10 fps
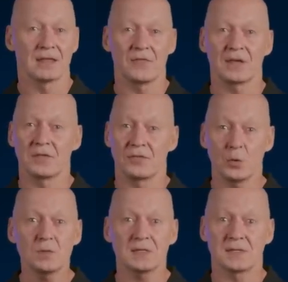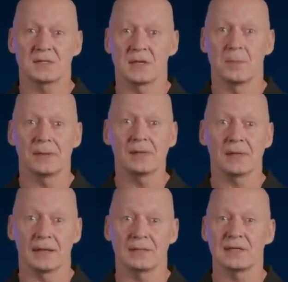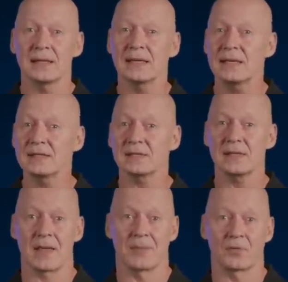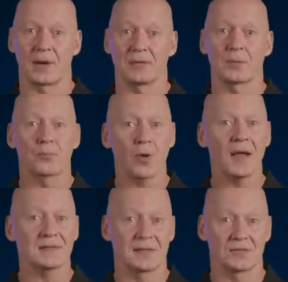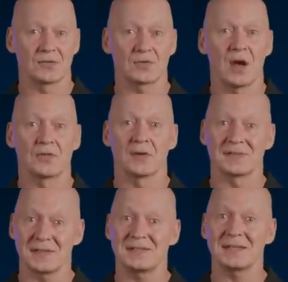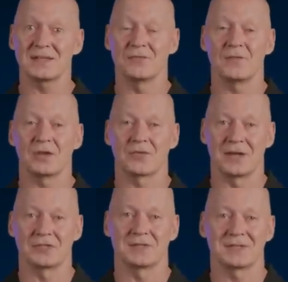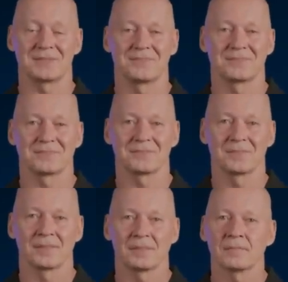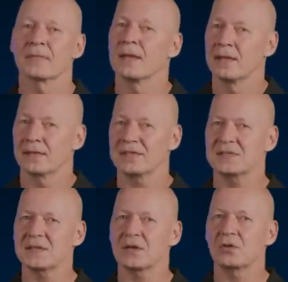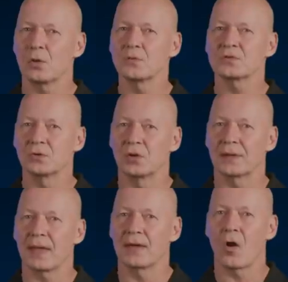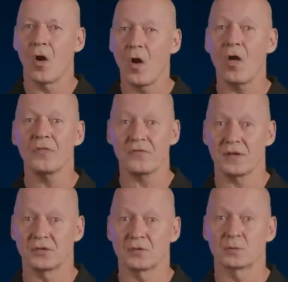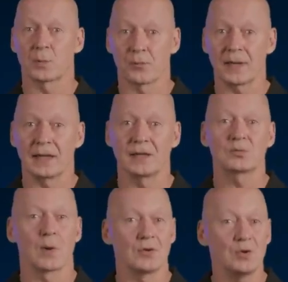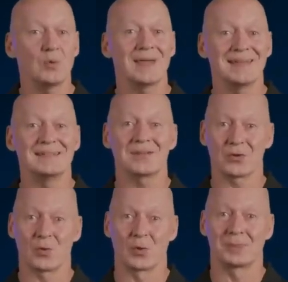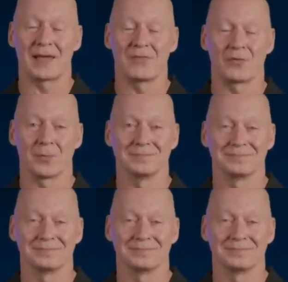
giving enthusiasts the ability to easily upgrade the processors on their existing configurations. Let's take a closer look at all the features we're bringing to our new Intel Core platform.